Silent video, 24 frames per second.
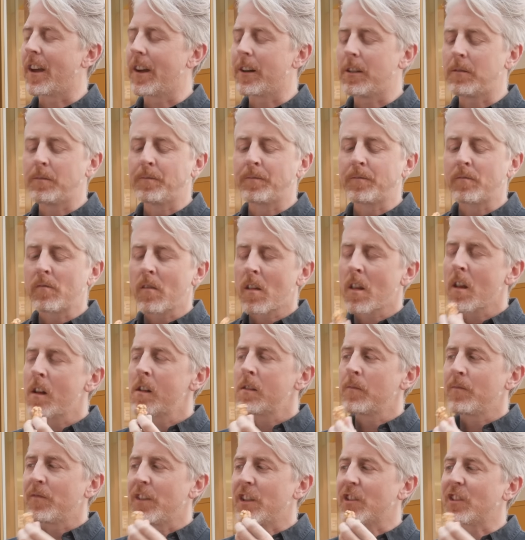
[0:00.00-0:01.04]
stale.
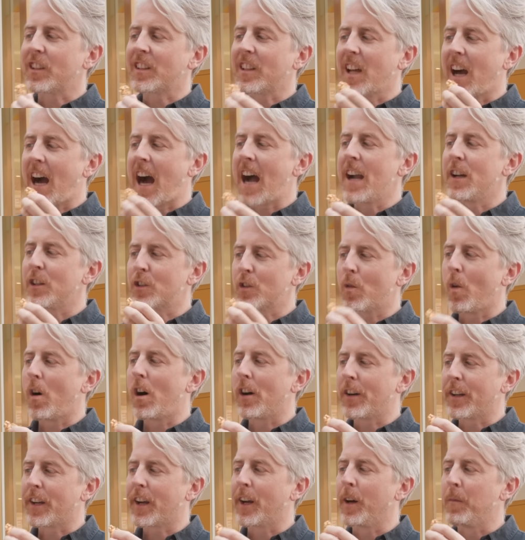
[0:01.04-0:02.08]
This is like the highest
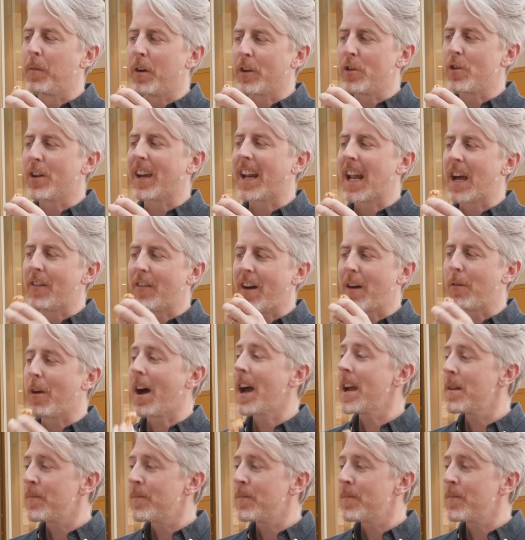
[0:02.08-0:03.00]
quality caramel you could have. Right?